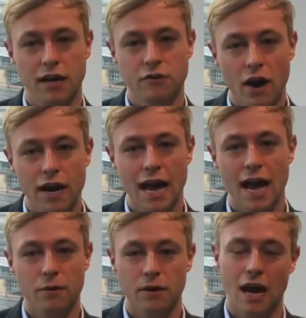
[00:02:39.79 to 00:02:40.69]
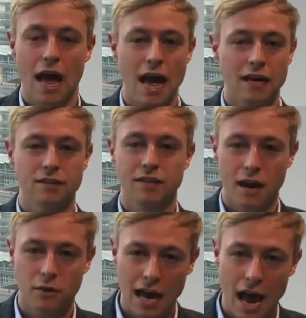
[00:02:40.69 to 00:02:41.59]
They tried it out, and
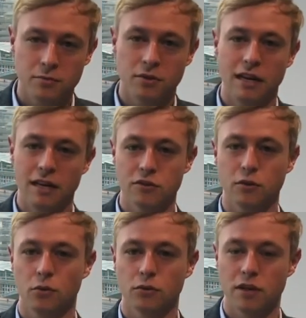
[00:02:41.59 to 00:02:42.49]
sales absolutely soared.